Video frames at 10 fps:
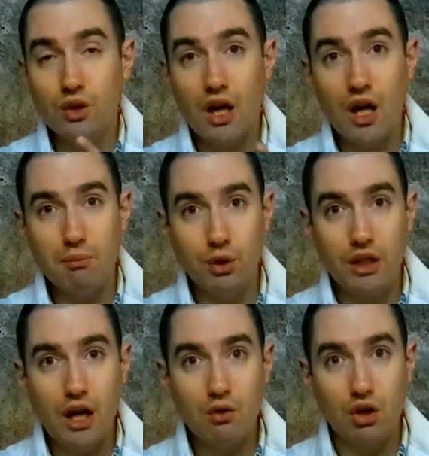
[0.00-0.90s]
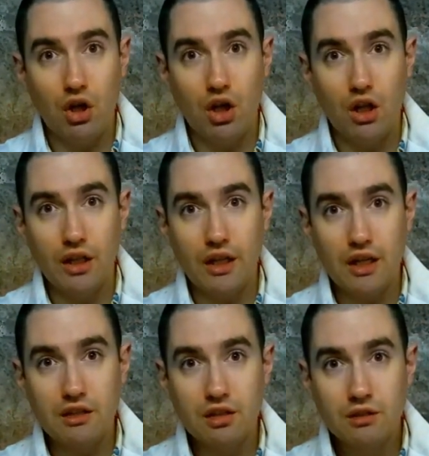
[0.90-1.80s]
not put alcohol in
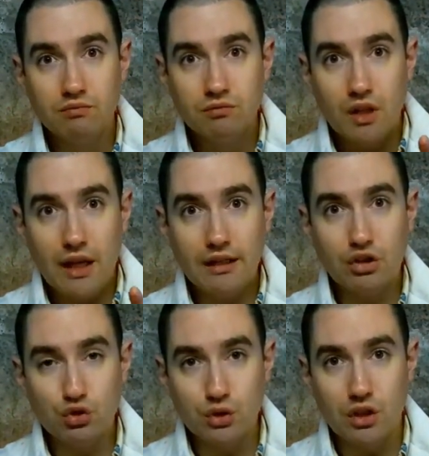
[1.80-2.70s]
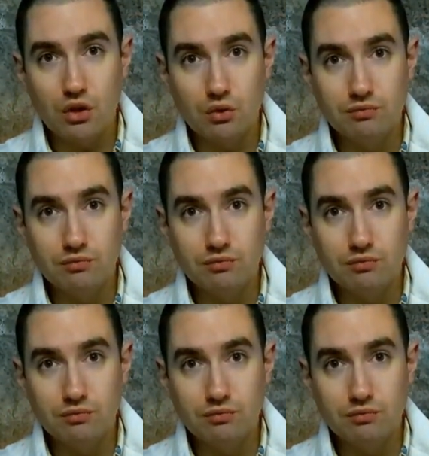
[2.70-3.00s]
it. Extra.